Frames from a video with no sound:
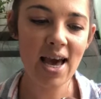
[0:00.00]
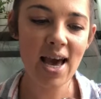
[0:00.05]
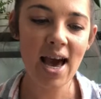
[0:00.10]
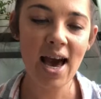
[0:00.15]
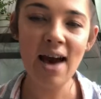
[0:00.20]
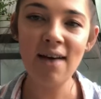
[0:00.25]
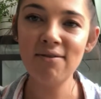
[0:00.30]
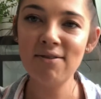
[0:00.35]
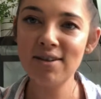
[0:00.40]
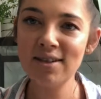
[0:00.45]

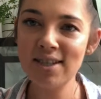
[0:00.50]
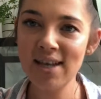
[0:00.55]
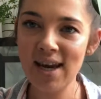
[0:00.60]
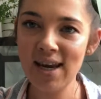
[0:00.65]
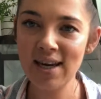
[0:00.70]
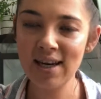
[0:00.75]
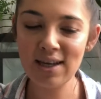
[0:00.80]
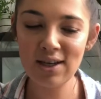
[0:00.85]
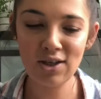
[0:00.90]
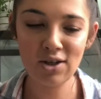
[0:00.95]
haven't
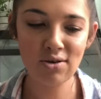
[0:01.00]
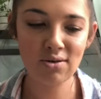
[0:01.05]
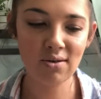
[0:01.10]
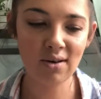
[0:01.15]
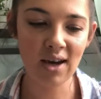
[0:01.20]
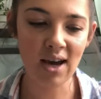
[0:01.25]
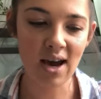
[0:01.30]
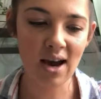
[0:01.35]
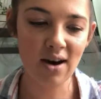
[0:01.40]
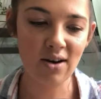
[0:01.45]
taken into
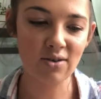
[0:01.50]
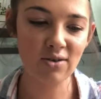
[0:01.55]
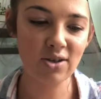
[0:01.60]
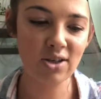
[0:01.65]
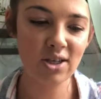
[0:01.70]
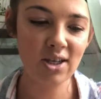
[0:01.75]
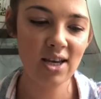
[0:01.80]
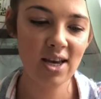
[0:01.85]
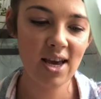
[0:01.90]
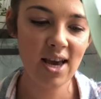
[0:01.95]
account,
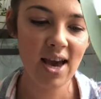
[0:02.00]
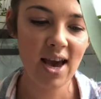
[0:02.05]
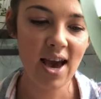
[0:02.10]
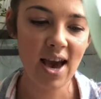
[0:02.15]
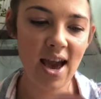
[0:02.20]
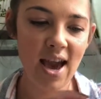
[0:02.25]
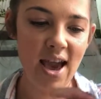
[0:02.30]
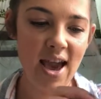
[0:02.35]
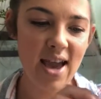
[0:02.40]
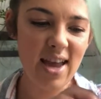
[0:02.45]

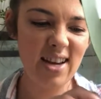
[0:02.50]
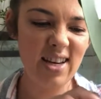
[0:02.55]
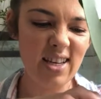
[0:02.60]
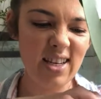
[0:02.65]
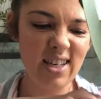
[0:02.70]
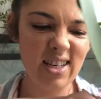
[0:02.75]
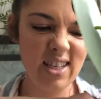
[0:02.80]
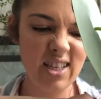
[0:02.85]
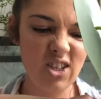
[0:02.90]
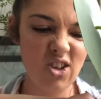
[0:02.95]
and
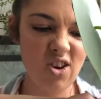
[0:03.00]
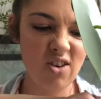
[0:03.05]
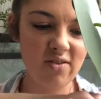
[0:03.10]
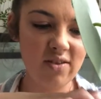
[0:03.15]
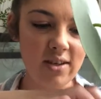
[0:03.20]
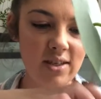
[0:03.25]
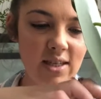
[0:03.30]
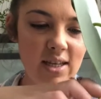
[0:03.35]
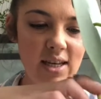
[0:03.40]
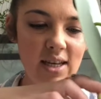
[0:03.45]
it's
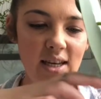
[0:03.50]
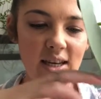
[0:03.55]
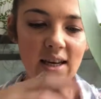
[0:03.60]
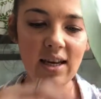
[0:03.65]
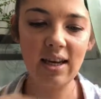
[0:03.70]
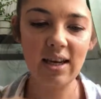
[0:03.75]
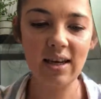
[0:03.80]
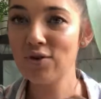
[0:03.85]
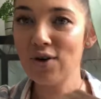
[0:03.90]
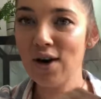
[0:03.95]

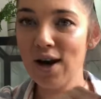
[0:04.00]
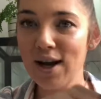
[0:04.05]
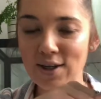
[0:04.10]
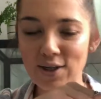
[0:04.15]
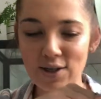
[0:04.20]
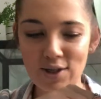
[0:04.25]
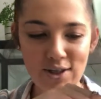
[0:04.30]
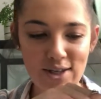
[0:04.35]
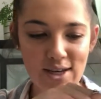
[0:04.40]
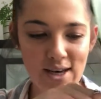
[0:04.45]
obviously trying
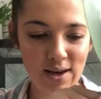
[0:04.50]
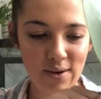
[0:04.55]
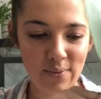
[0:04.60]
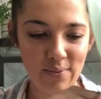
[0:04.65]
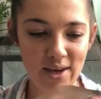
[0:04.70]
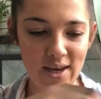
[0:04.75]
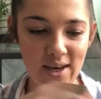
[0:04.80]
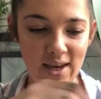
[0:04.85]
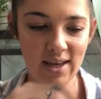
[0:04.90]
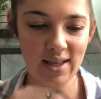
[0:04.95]
to tell
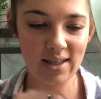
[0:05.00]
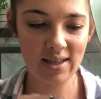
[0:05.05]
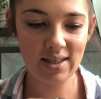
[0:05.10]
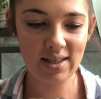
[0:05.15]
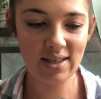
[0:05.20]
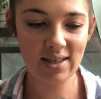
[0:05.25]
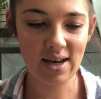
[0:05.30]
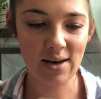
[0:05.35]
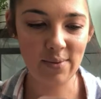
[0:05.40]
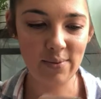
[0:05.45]
me
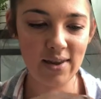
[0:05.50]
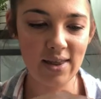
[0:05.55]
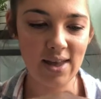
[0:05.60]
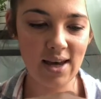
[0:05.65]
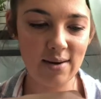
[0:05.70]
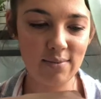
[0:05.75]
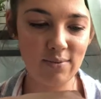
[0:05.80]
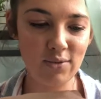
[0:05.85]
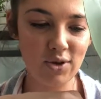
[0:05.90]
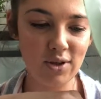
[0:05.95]
tell me that
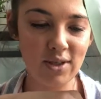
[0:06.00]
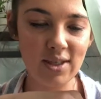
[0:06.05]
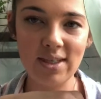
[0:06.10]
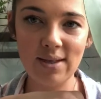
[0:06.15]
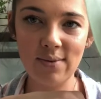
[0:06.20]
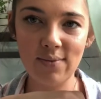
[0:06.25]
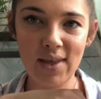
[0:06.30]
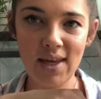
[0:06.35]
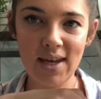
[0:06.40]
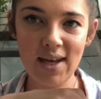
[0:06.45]
I'm doing
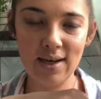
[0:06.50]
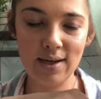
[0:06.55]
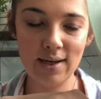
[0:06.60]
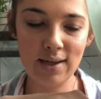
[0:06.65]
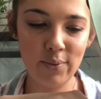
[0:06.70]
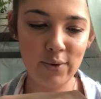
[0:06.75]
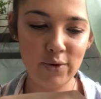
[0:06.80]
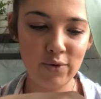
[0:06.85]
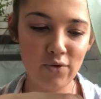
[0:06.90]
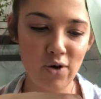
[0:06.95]
something a little
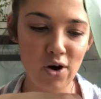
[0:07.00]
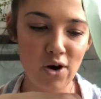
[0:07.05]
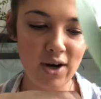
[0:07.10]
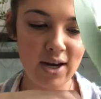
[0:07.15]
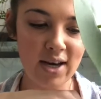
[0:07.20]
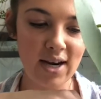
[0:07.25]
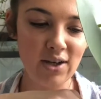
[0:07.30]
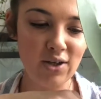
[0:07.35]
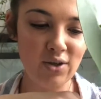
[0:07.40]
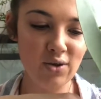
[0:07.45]
bit wrong, and
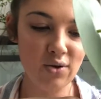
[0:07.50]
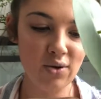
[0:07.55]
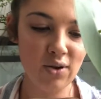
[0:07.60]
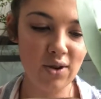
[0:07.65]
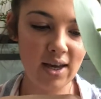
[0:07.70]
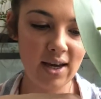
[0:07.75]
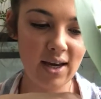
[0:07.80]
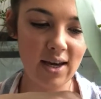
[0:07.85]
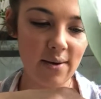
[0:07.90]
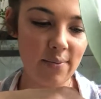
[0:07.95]
I do
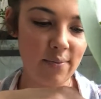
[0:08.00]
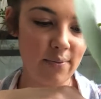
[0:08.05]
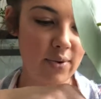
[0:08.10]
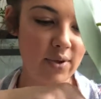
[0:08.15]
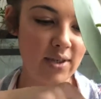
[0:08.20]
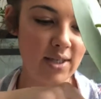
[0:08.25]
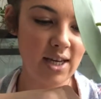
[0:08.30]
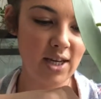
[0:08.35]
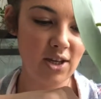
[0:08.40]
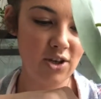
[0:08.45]
think I'm
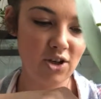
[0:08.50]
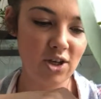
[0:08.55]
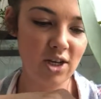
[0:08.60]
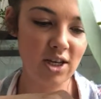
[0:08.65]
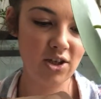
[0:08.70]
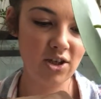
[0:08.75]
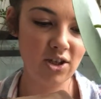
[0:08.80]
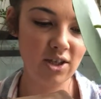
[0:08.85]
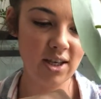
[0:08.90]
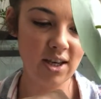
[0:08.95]
potentially
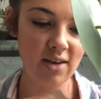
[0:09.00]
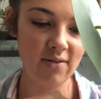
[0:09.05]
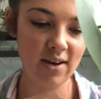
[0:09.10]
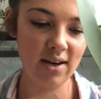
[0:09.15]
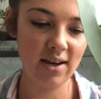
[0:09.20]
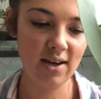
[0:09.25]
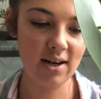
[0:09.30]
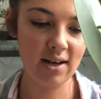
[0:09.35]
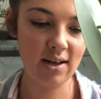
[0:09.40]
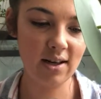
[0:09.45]
just giving
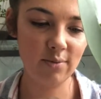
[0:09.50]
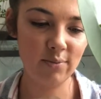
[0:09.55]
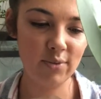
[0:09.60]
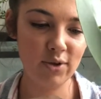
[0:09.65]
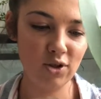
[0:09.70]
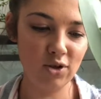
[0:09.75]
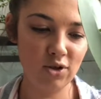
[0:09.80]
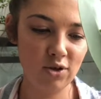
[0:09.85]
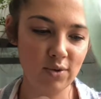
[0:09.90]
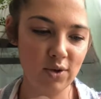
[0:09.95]
it a little bit
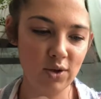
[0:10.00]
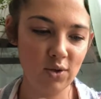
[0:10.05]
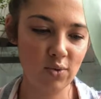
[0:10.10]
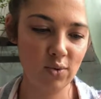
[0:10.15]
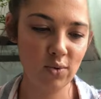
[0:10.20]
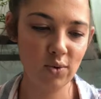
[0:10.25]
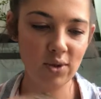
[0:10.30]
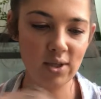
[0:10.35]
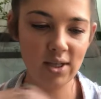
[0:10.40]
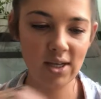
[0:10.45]
too much
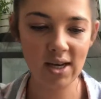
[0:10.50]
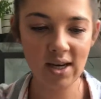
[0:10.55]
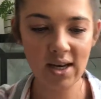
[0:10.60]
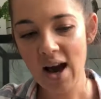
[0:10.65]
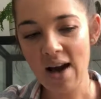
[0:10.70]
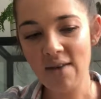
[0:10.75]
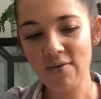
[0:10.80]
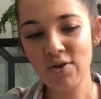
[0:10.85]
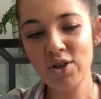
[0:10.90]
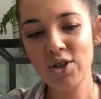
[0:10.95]
water.
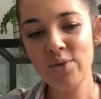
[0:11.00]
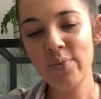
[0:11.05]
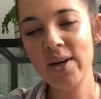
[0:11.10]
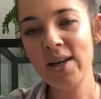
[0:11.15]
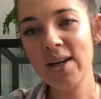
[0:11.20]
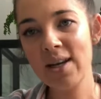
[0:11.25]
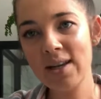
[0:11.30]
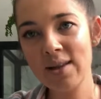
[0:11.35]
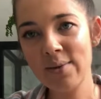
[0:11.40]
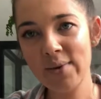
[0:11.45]
I've also been a
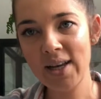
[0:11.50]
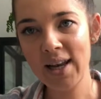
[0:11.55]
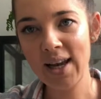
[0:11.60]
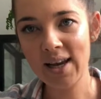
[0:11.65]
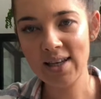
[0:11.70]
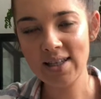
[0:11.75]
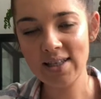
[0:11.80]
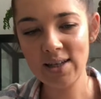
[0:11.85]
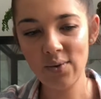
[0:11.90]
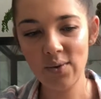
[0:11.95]
little bit
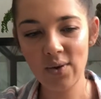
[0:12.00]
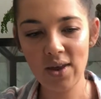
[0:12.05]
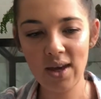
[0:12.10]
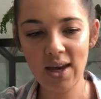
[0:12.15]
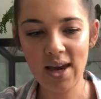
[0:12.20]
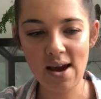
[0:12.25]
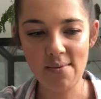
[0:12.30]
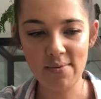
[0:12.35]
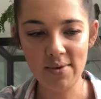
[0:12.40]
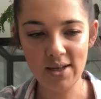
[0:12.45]
lazy with the
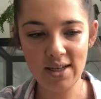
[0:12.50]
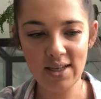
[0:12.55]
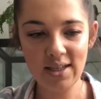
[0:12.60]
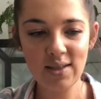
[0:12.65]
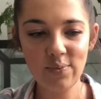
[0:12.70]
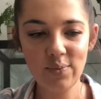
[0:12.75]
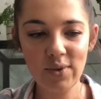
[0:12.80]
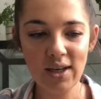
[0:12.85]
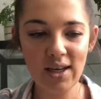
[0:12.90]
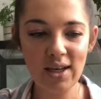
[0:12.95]
cabinet.
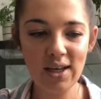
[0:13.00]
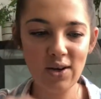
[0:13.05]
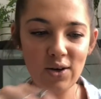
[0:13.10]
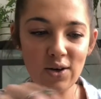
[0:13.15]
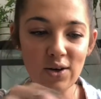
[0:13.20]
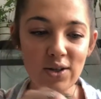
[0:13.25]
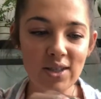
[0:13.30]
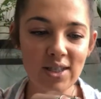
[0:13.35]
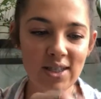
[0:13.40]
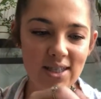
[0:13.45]

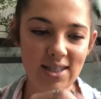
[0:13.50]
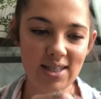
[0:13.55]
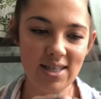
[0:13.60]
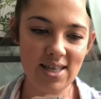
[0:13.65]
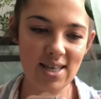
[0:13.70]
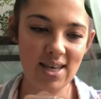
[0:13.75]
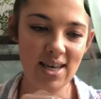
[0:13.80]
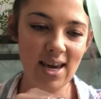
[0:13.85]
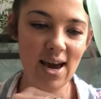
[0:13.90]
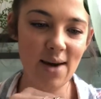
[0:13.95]
Because it's in
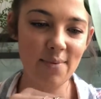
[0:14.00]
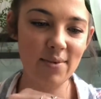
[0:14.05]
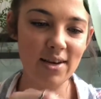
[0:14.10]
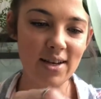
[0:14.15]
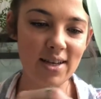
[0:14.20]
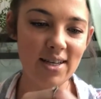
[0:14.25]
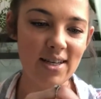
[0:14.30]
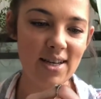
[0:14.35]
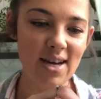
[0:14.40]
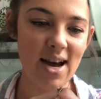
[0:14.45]
the
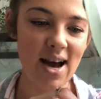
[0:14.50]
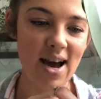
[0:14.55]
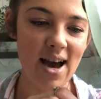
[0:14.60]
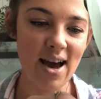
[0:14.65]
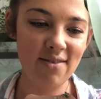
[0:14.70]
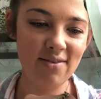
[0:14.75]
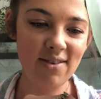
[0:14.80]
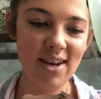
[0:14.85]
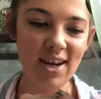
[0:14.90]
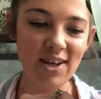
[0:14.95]
cabinet, I
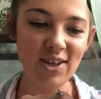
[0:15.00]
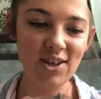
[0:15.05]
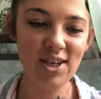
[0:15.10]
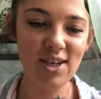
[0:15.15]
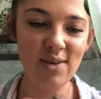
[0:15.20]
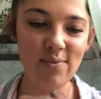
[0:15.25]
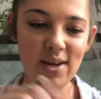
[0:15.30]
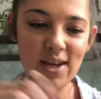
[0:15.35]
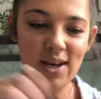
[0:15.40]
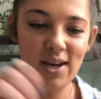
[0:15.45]
haven't actually
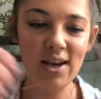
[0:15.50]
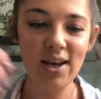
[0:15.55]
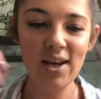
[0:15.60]
been